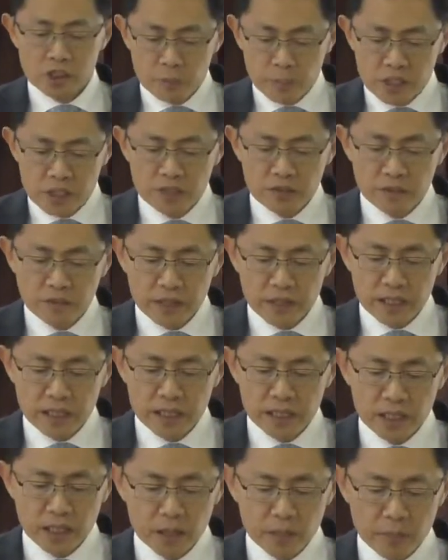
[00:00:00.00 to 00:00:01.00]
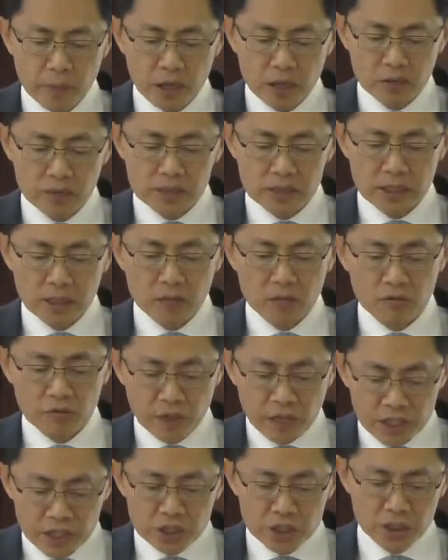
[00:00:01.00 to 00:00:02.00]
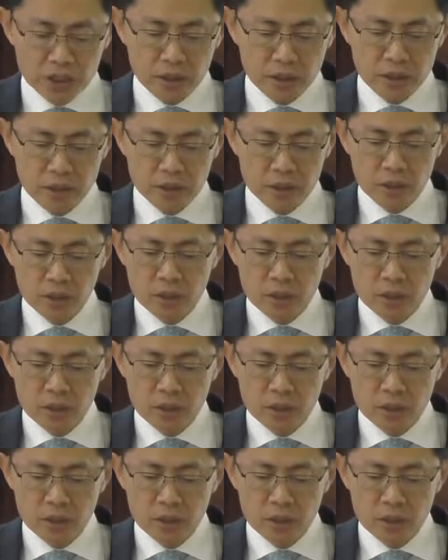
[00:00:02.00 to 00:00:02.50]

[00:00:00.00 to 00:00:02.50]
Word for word: specifically about salvation